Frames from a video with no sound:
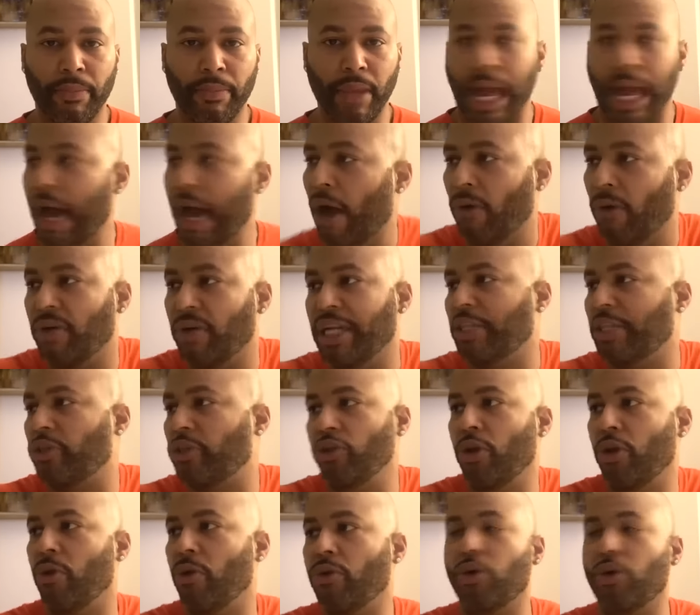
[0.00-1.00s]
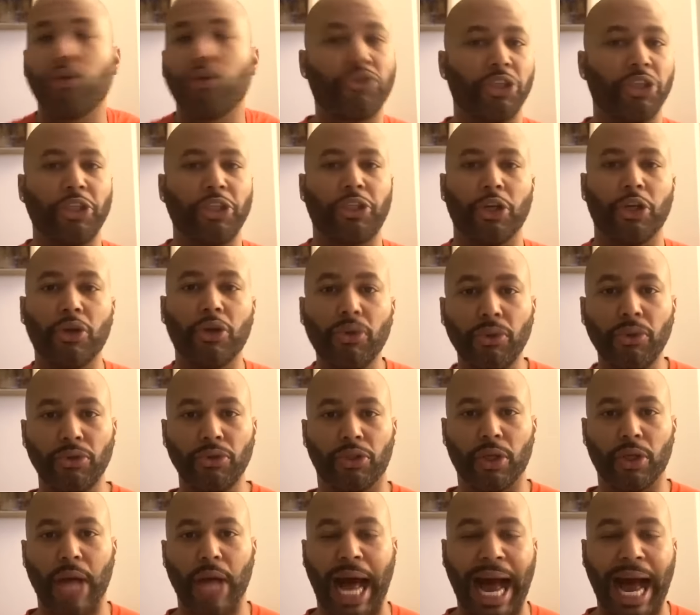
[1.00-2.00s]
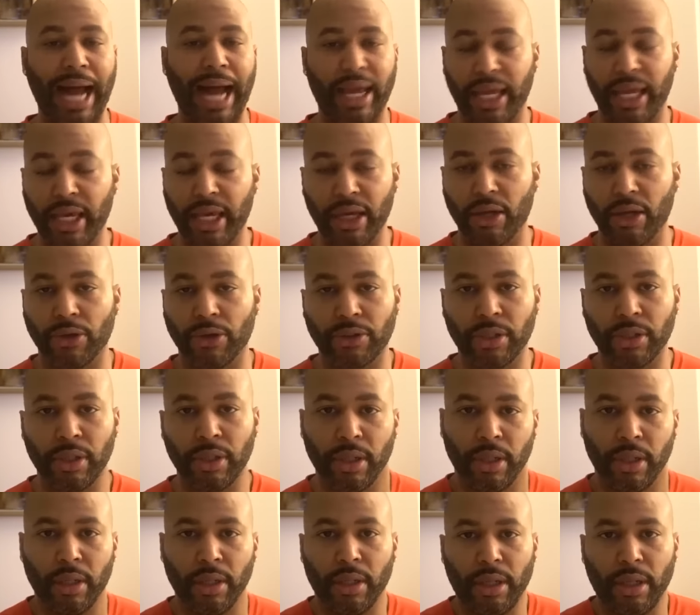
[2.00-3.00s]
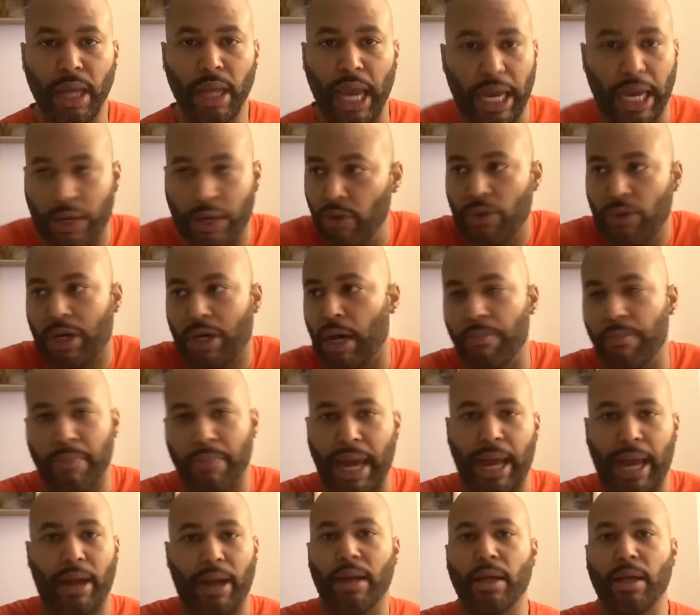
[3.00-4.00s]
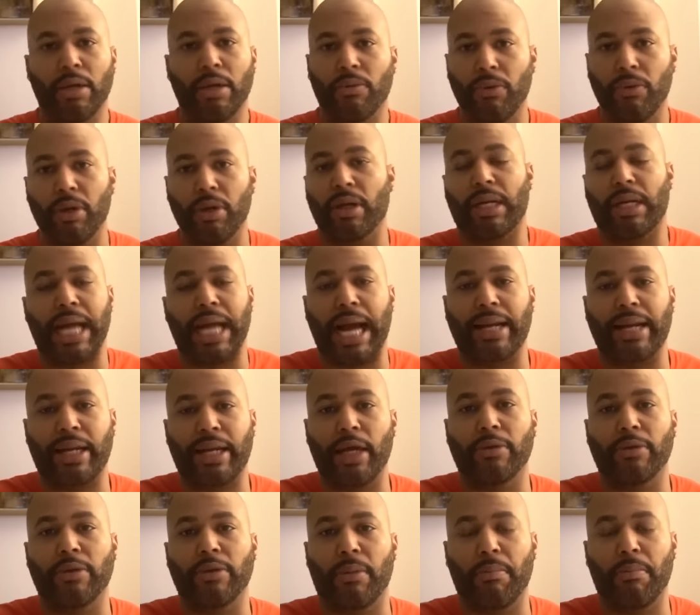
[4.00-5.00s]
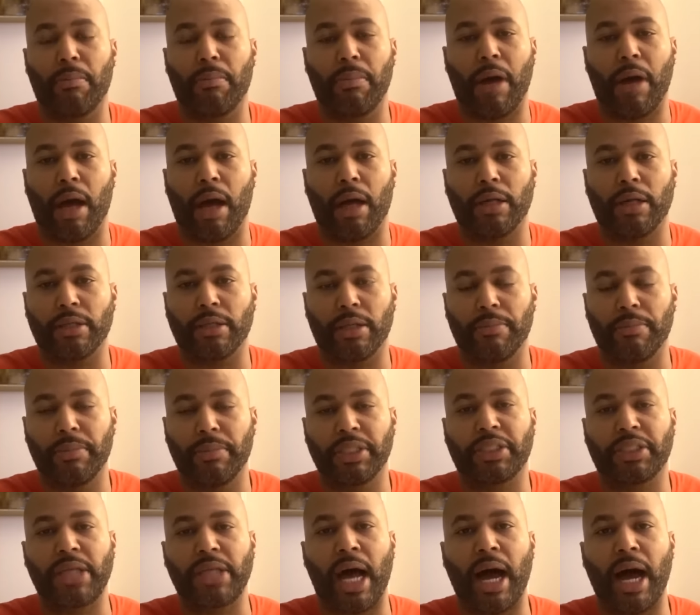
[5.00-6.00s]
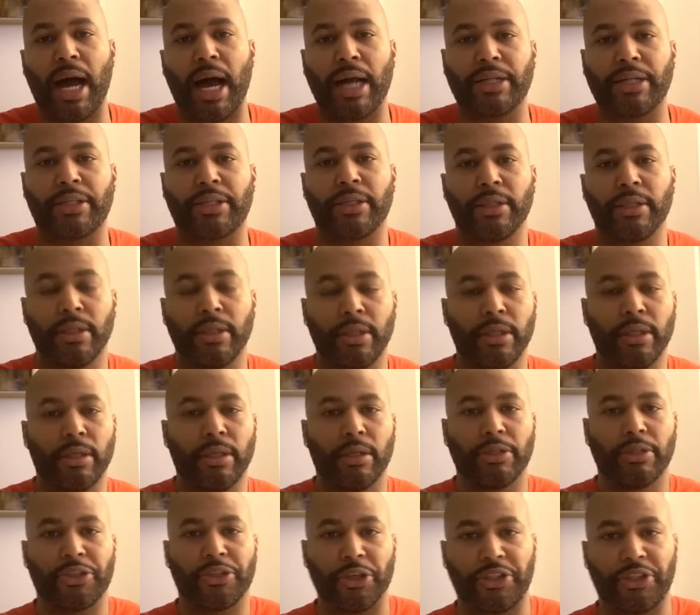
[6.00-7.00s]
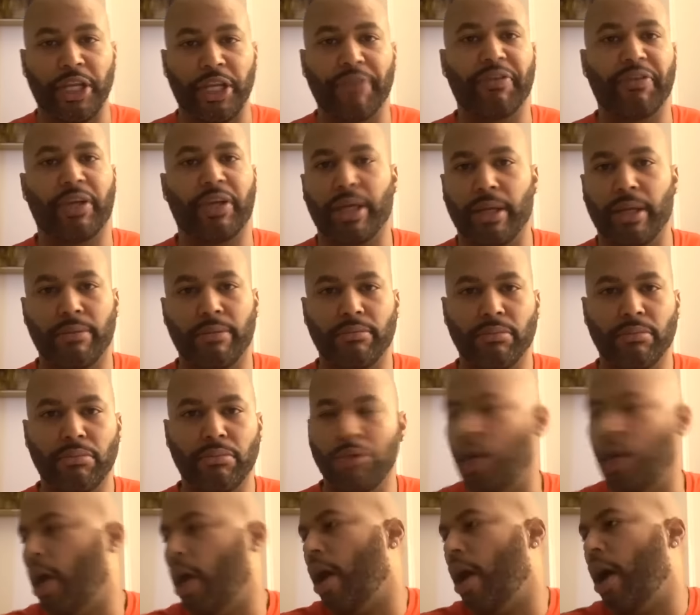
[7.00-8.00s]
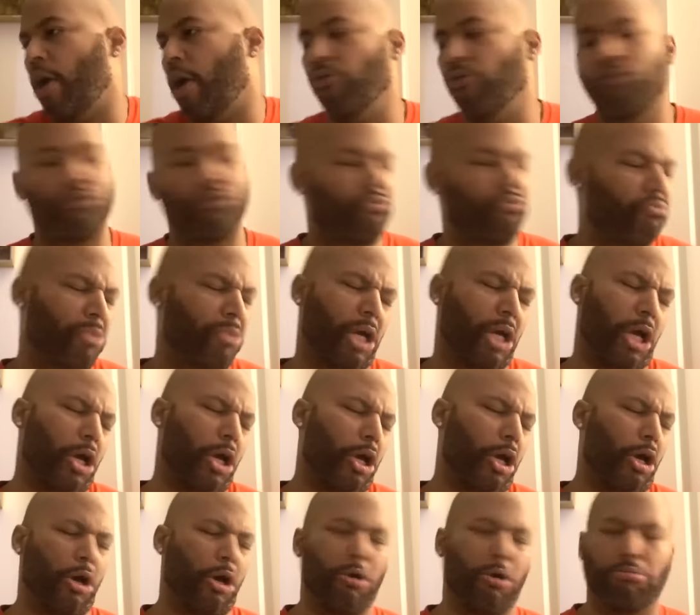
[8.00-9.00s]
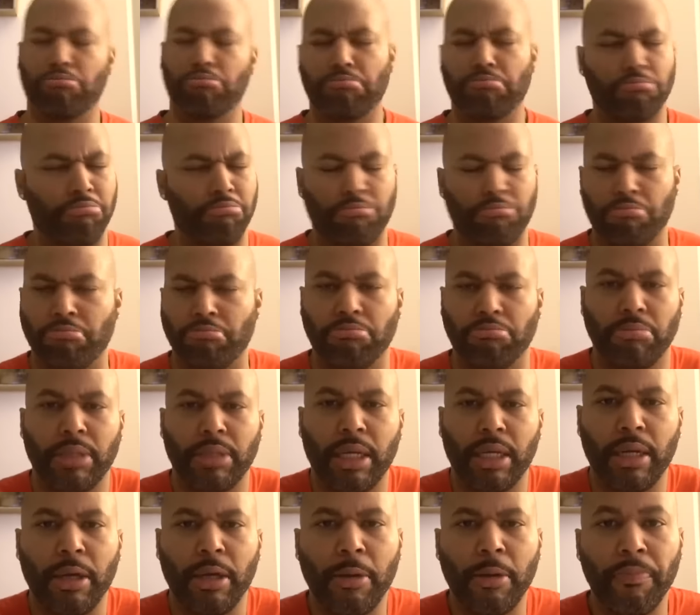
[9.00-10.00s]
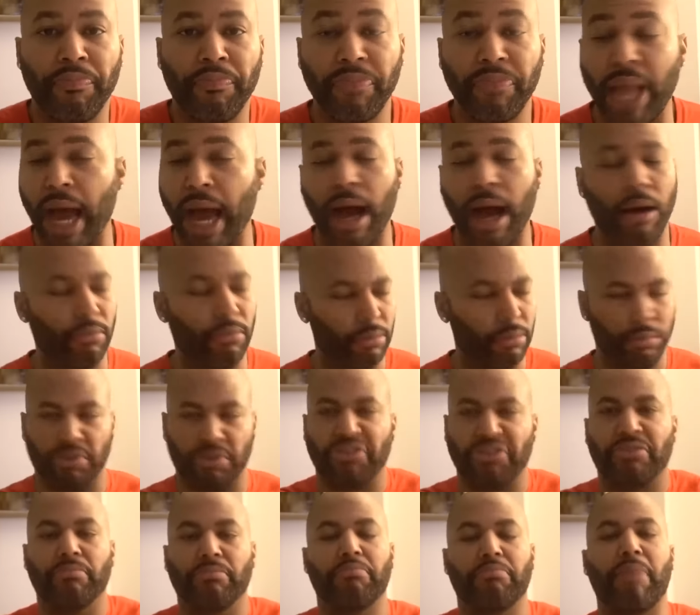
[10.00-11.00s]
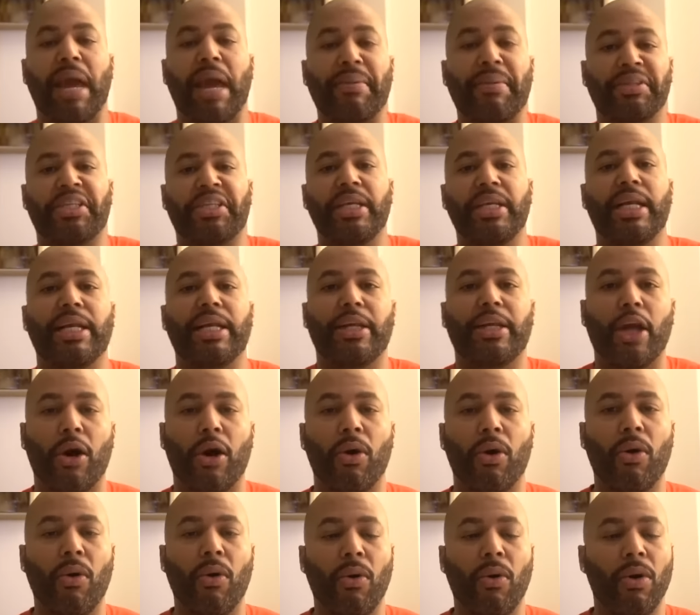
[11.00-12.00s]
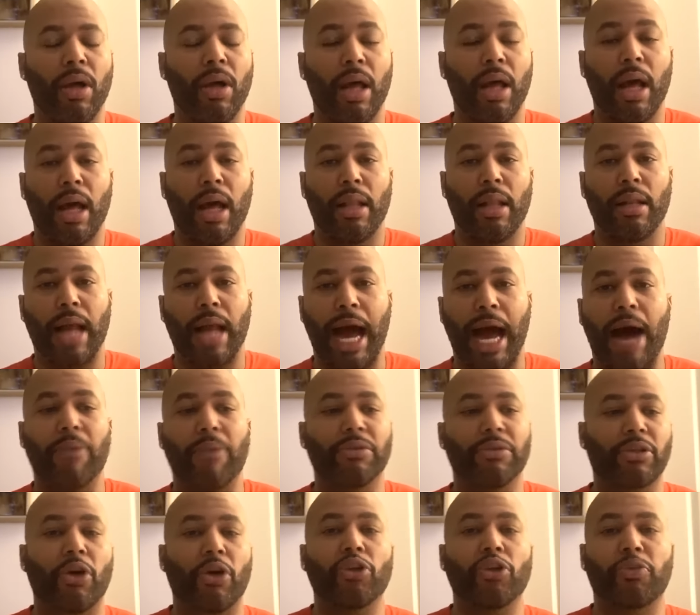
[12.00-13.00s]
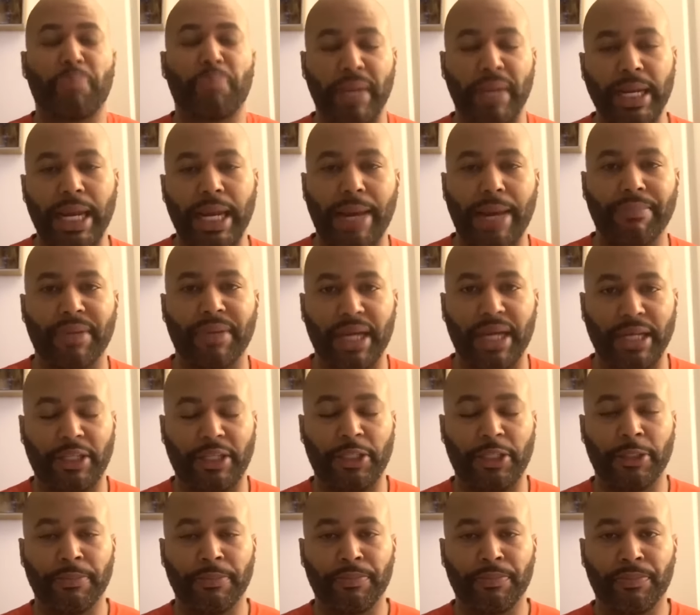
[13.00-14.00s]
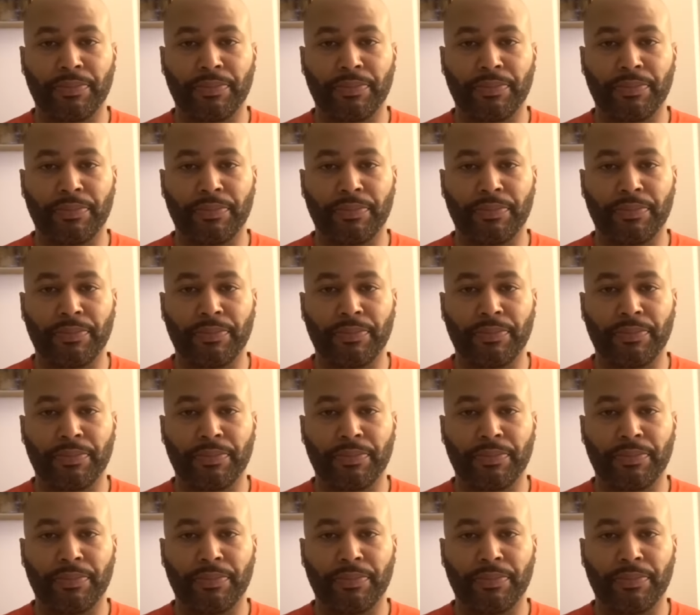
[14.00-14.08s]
I don't get you no Gucci shoes, high heels, and you come back with a goddamn massage certificate. No. Mm-mm. Now, maybe she didn't know I was gonna spend that much.